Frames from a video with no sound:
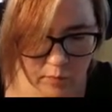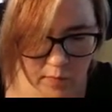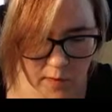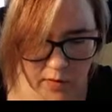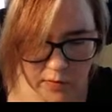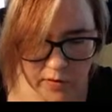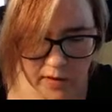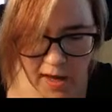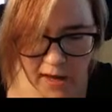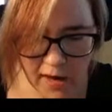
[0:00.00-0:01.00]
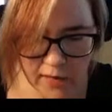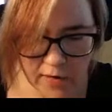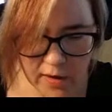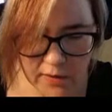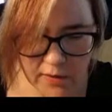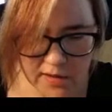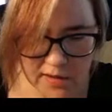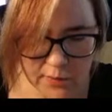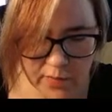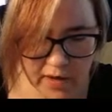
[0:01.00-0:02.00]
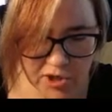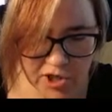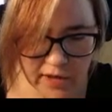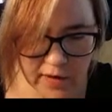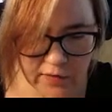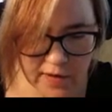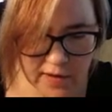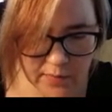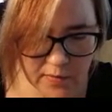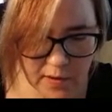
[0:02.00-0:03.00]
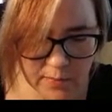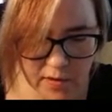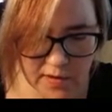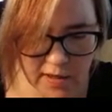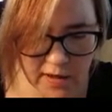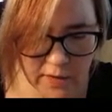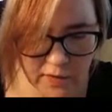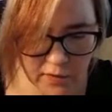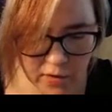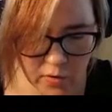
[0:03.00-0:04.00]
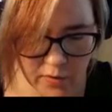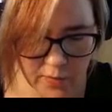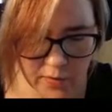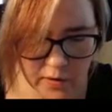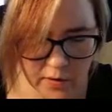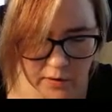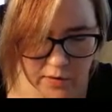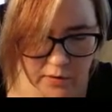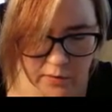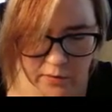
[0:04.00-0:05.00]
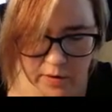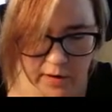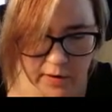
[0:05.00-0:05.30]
I don't really have anything splashy left except that multi-inferno up there, so we're gonna